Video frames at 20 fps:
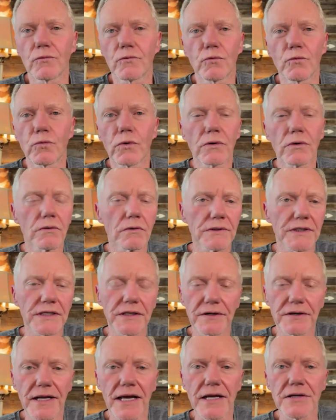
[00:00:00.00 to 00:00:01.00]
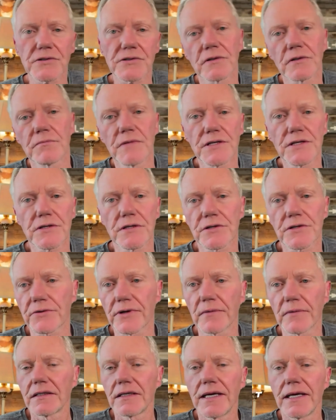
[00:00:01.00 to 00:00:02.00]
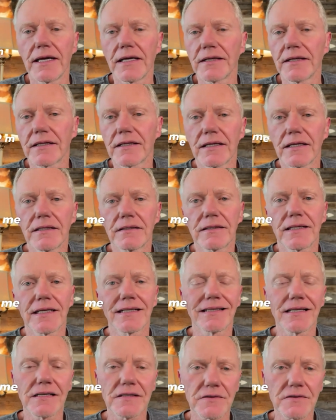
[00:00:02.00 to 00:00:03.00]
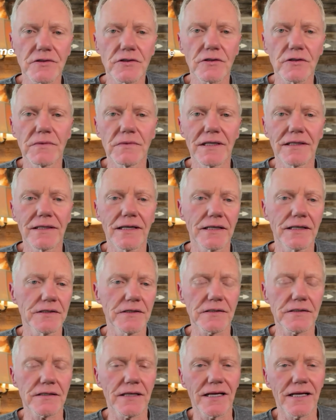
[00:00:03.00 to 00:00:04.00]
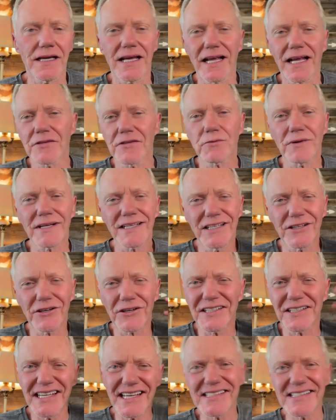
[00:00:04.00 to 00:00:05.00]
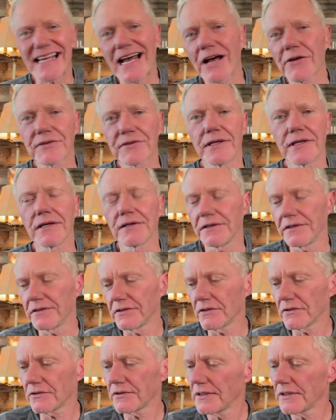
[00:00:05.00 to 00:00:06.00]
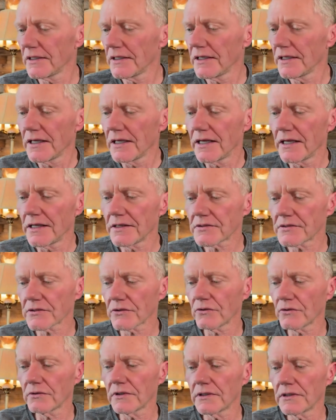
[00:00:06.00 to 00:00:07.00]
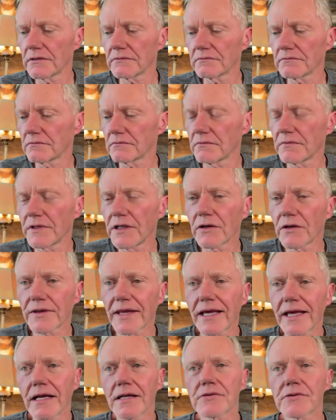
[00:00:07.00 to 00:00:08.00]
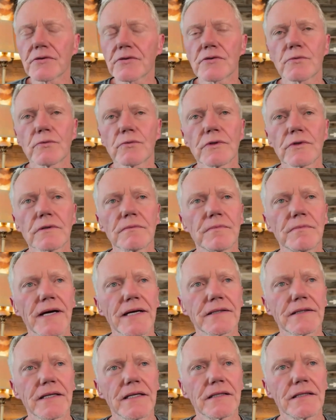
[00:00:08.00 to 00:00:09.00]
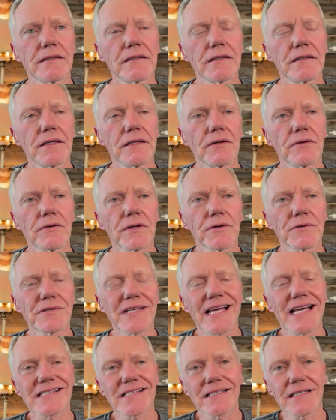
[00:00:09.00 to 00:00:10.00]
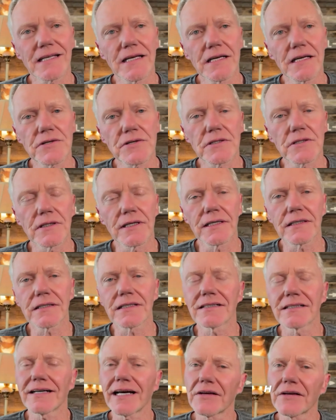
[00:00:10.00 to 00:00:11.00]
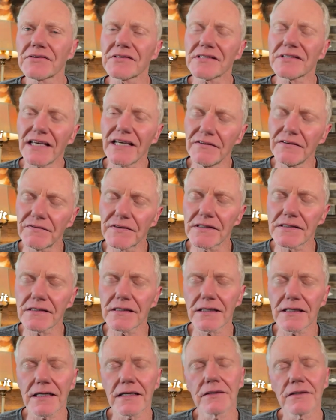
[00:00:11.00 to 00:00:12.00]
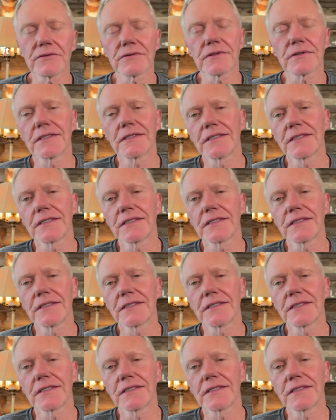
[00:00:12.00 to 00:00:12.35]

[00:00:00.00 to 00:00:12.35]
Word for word: world international mission trip. And they'd, they'd listen to me. And I just thought, I just want to get our kids out there, you know? And so, uh, you know, the answers were back then, you know, there was hesitation, like uh, how safe is it? How